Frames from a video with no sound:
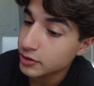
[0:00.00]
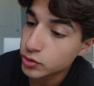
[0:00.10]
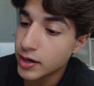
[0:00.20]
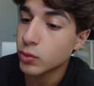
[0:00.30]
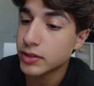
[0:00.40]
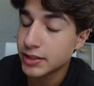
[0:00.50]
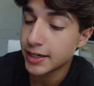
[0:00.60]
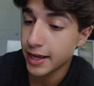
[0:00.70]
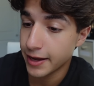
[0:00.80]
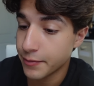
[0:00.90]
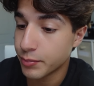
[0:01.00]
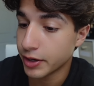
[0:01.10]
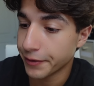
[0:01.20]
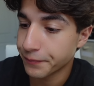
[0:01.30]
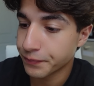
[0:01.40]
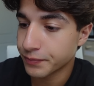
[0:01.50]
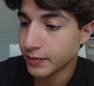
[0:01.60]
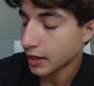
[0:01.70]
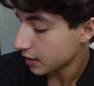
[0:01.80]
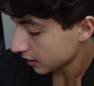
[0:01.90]
try one today, but
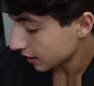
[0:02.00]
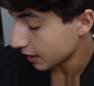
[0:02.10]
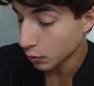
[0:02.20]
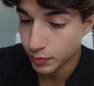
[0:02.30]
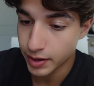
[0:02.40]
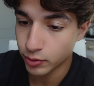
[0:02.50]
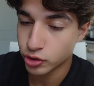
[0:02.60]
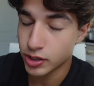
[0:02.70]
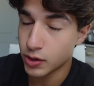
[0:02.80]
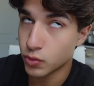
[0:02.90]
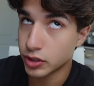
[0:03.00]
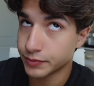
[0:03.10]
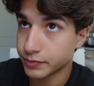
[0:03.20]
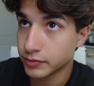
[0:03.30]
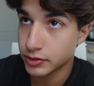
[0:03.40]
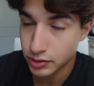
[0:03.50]
I will be able to try one